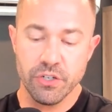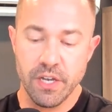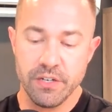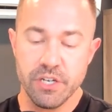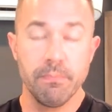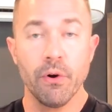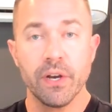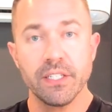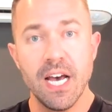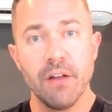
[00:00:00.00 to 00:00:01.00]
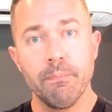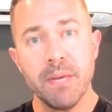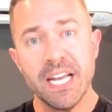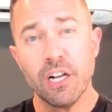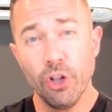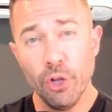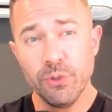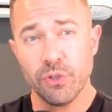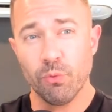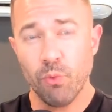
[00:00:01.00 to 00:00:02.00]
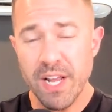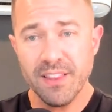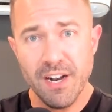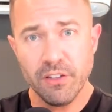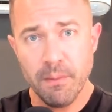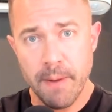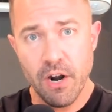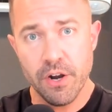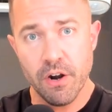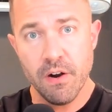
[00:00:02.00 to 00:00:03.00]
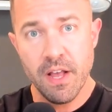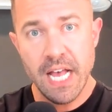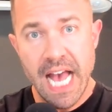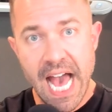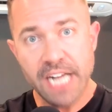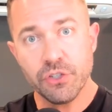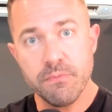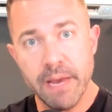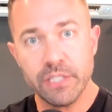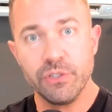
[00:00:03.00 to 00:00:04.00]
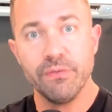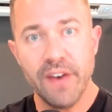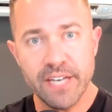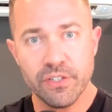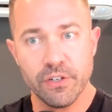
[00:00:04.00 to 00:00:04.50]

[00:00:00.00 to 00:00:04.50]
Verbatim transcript: as she broke it down, being closer right there at the barrier actually makes you faster,